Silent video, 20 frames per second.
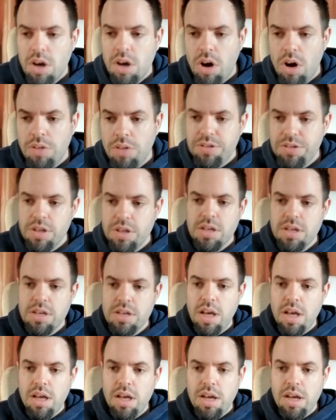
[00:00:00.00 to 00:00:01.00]

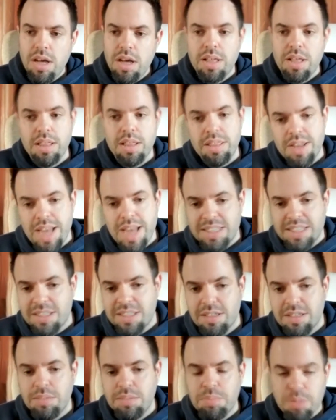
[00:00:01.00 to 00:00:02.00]
Often the
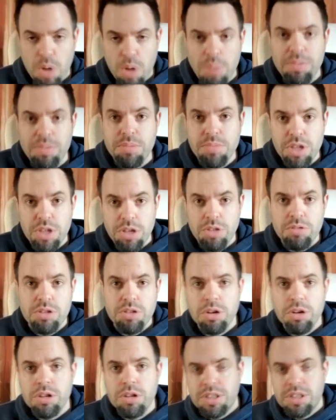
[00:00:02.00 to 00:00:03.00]
next problem that you
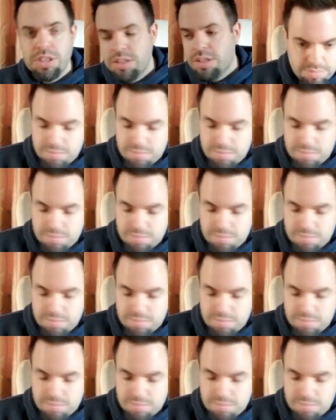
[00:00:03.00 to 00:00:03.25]
could